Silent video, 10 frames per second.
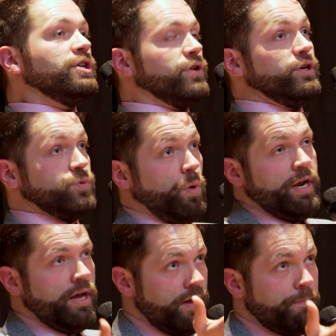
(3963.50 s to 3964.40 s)
so there's
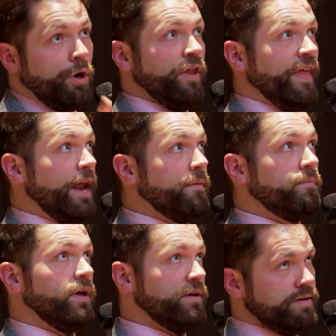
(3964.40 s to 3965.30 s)
one part of that.
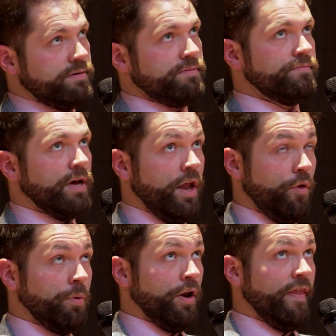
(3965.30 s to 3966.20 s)

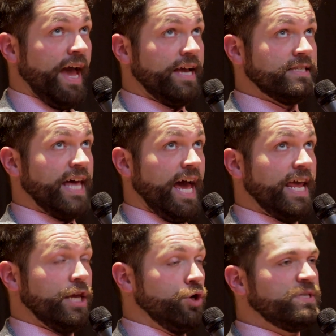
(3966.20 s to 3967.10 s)
Another part of that is that
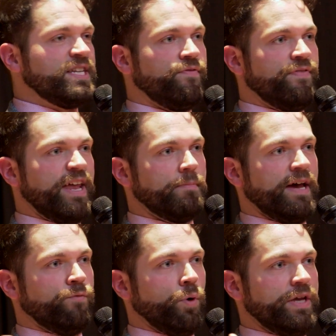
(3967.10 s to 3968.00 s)
it used to fit
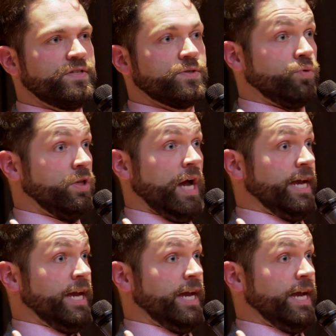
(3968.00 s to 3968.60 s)
my voice really.